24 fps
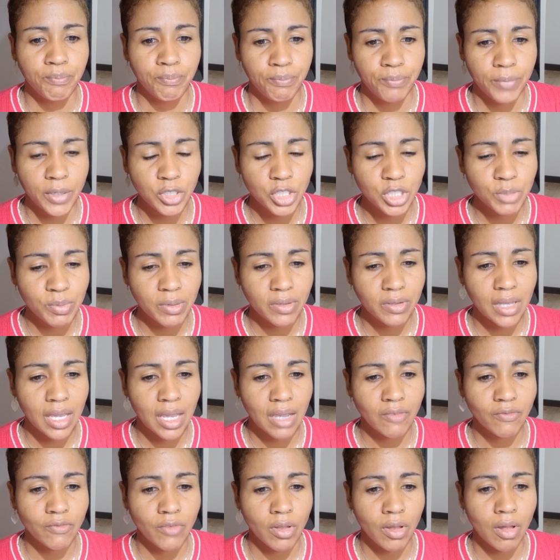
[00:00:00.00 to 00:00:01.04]
Pictures
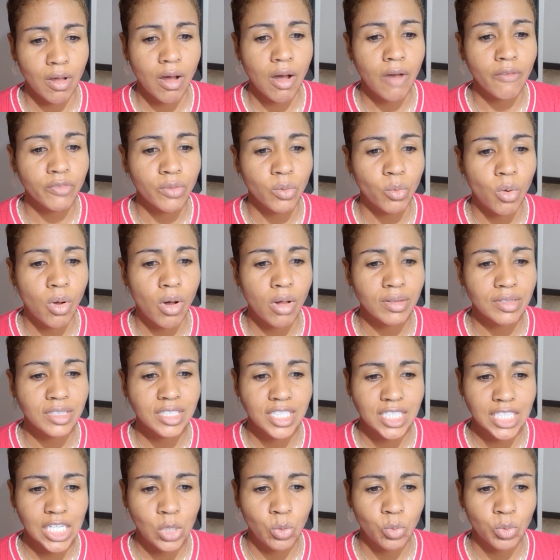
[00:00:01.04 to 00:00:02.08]
began flung off the wall in
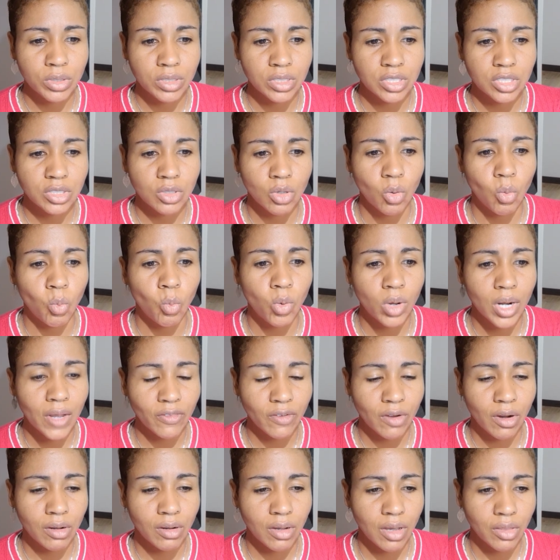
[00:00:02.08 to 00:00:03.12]
sequence, one after
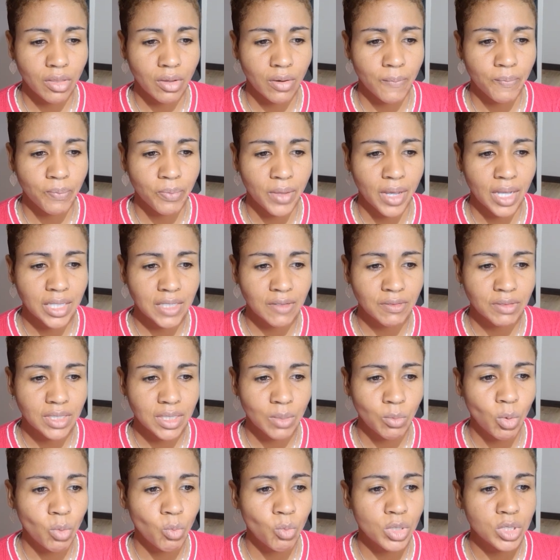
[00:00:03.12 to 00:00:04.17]
another, as if
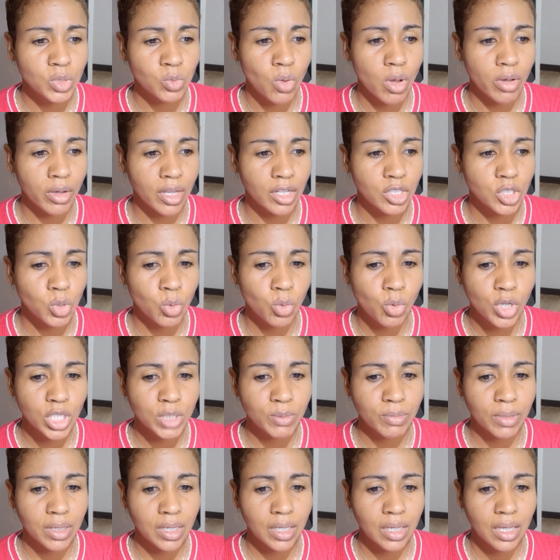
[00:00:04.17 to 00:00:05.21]
someone was walking towards
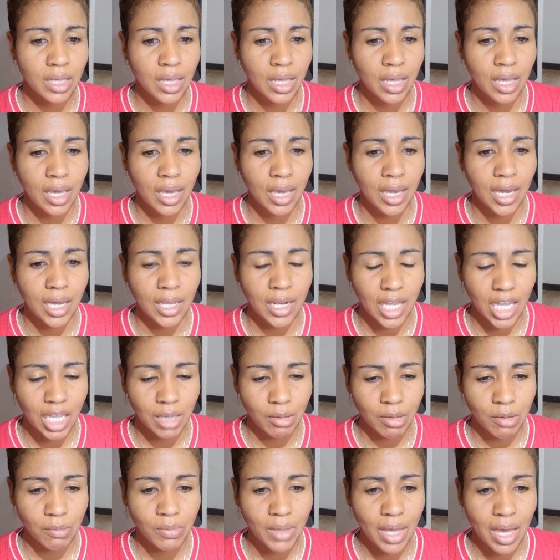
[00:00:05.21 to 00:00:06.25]
me and knocking
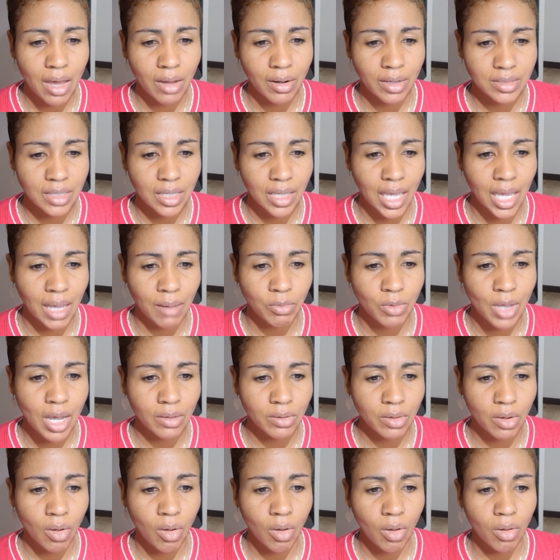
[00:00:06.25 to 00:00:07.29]
them down as they came down
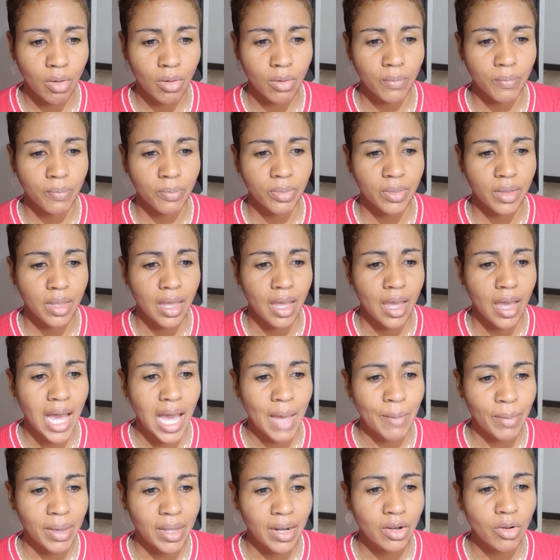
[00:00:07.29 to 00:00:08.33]
the hall. I
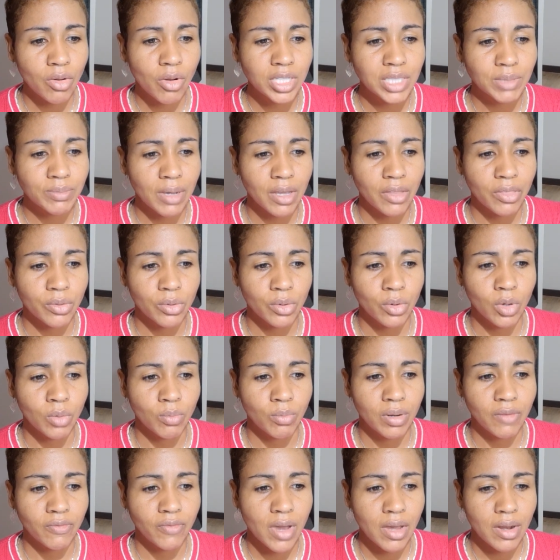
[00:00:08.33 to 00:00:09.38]
made a noise in my throat,
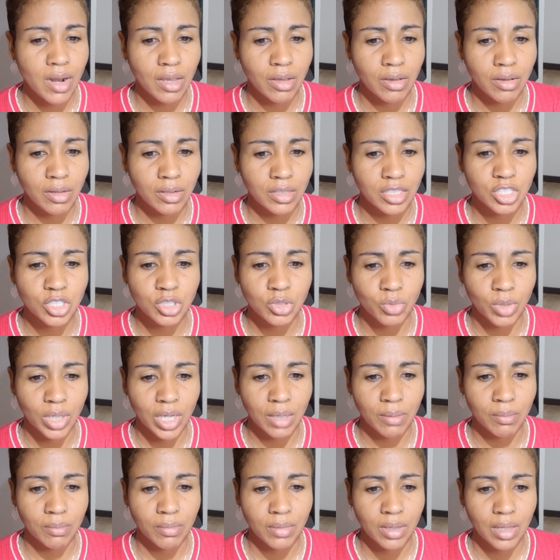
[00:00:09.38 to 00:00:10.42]
but found I couldn't
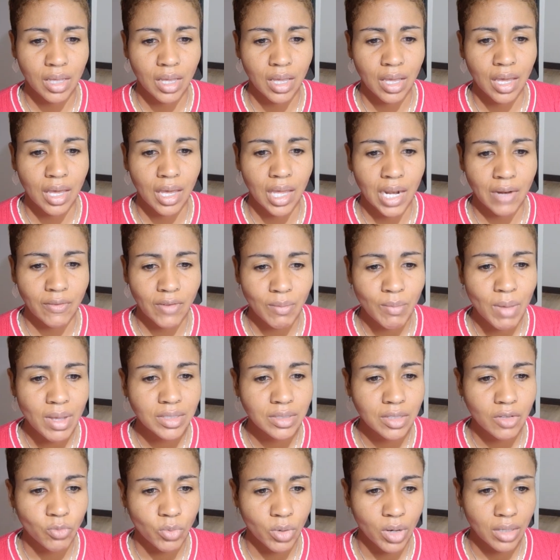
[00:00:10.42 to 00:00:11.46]
scream, and I found
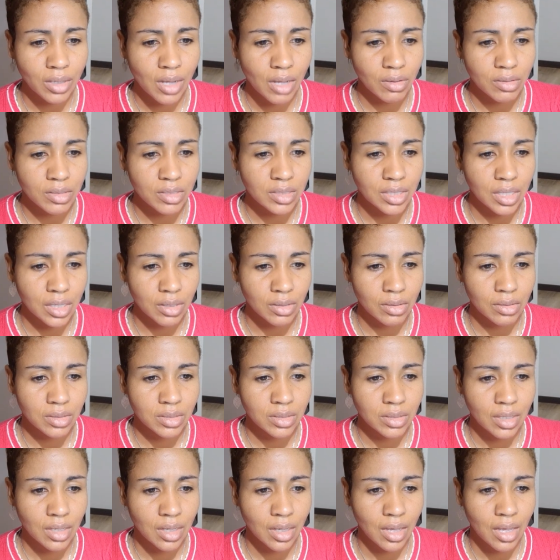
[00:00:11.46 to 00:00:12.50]
myself running down the stairs,
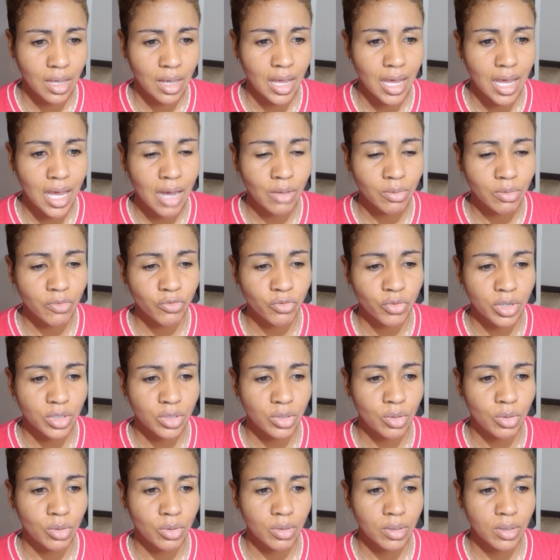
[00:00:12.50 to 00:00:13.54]
out the front
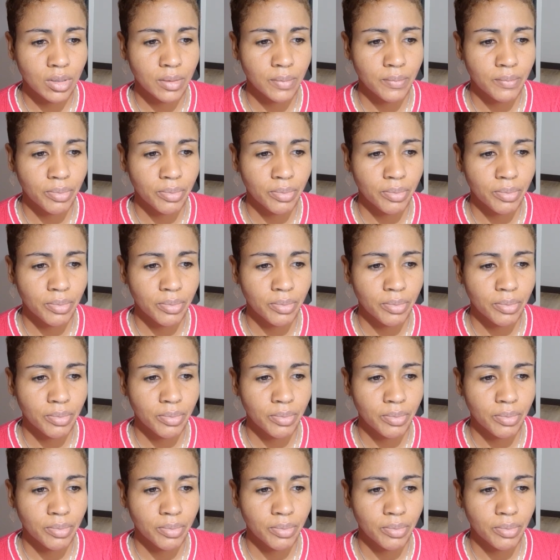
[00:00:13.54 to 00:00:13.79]
door.